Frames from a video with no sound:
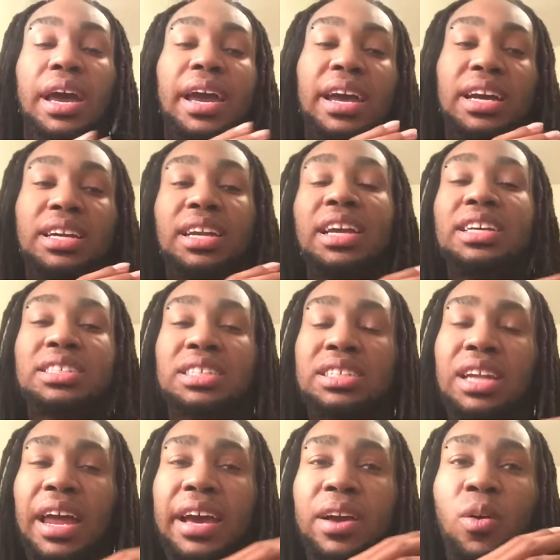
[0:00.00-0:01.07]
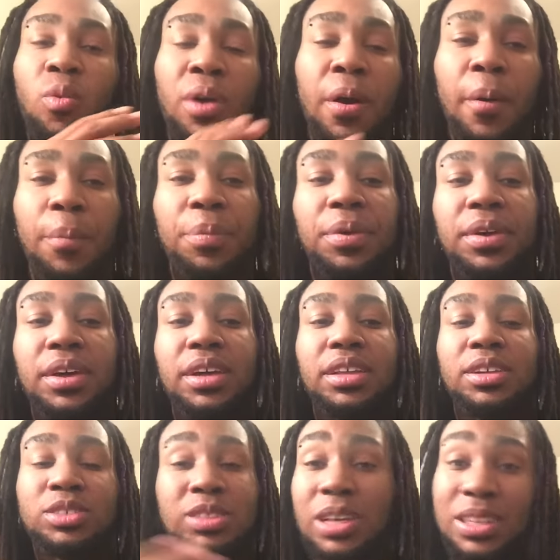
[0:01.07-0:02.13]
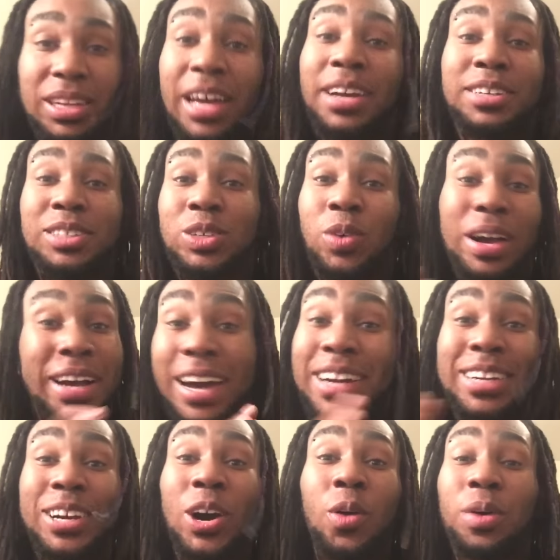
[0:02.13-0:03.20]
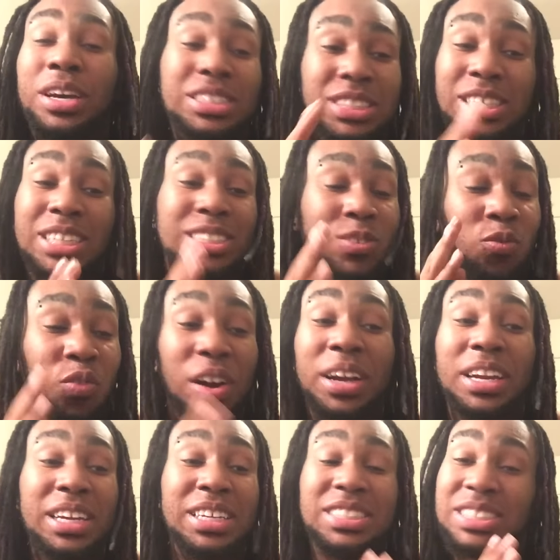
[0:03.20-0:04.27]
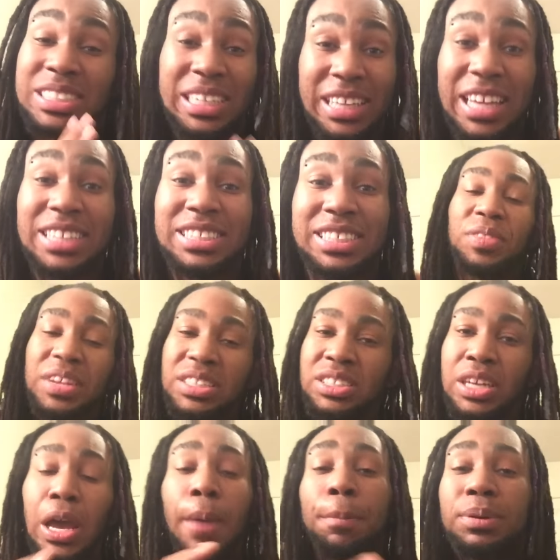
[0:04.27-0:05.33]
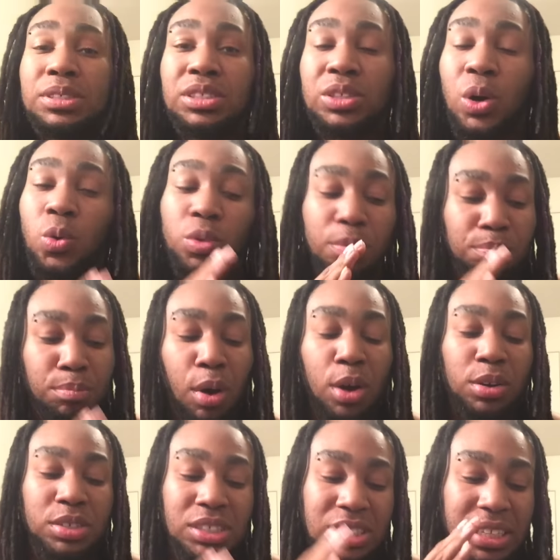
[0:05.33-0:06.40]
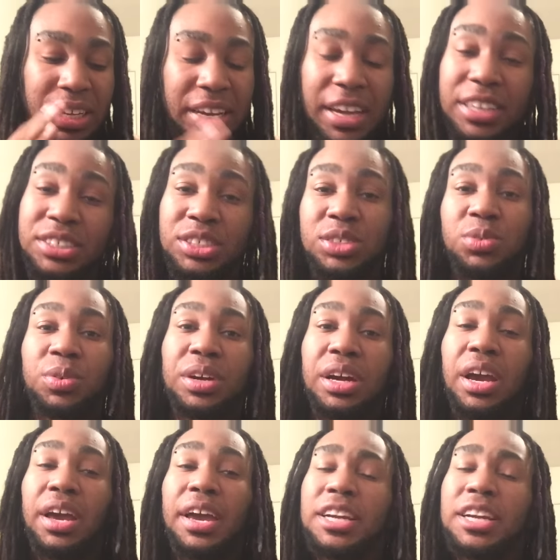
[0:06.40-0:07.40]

And he's just like, well, there's nothing I can do. I gotta go. It's just funny to see that. Shit. This episode marks the history.